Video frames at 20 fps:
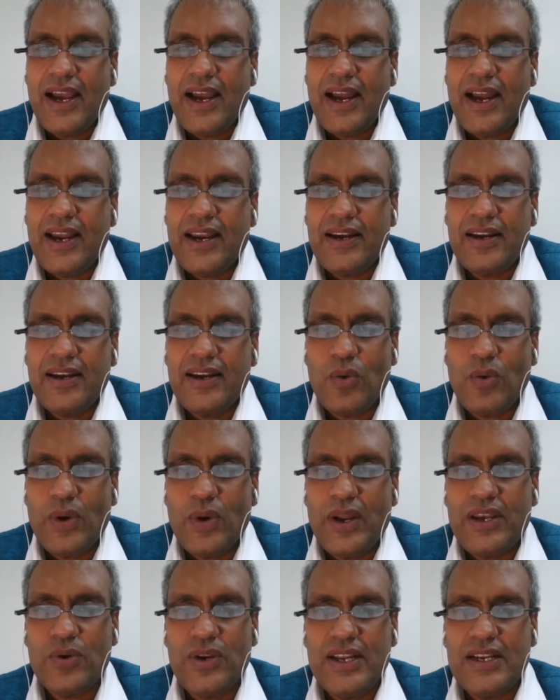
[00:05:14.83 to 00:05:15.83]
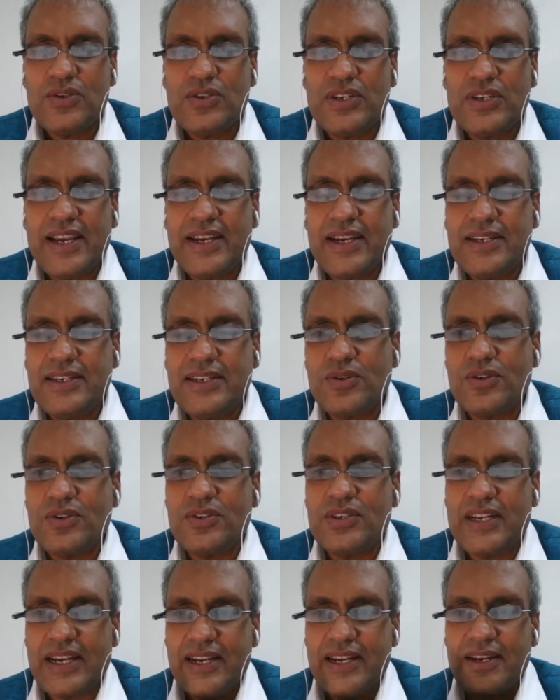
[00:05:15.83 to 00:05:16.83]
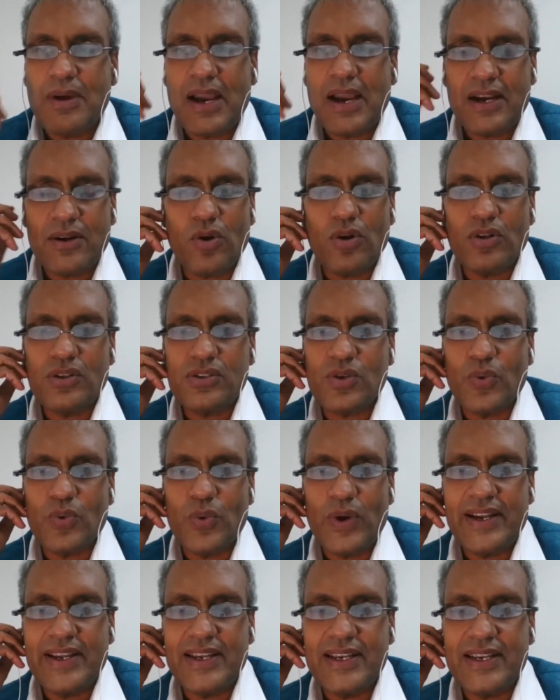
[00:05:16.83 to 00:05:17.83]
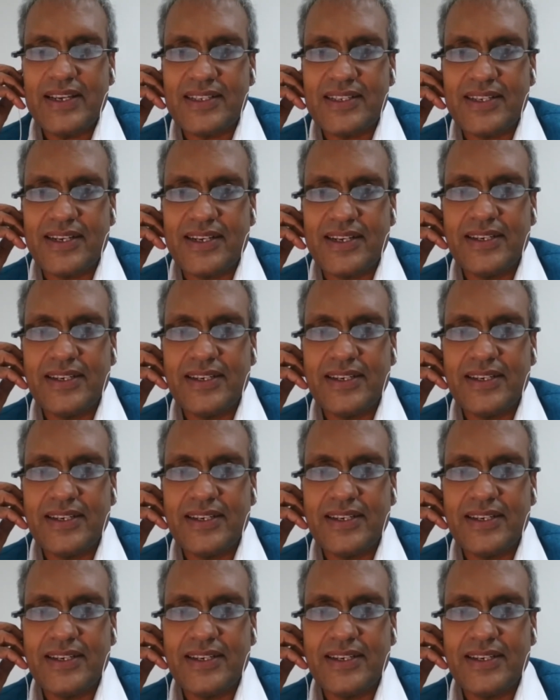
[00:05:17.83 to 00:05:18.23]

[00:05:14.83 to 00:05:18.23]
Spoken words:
And when you need to take it, you could take it back also very easily.